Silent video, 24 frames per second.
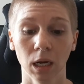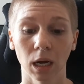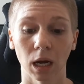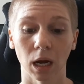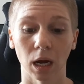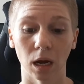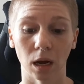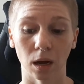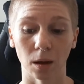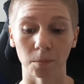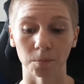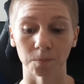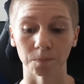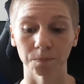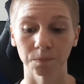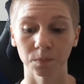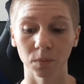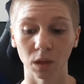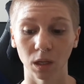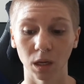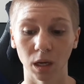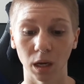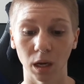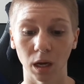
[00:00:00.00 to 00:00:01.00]

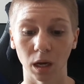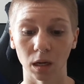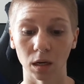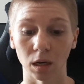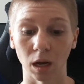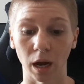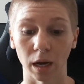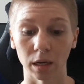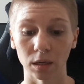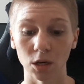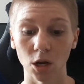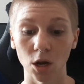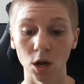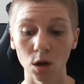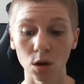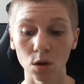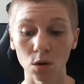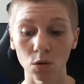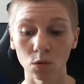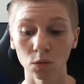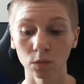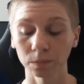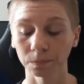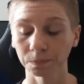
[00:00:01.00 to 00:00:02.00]
And I
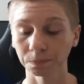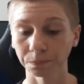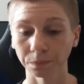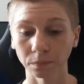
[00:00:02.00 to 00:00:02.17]
know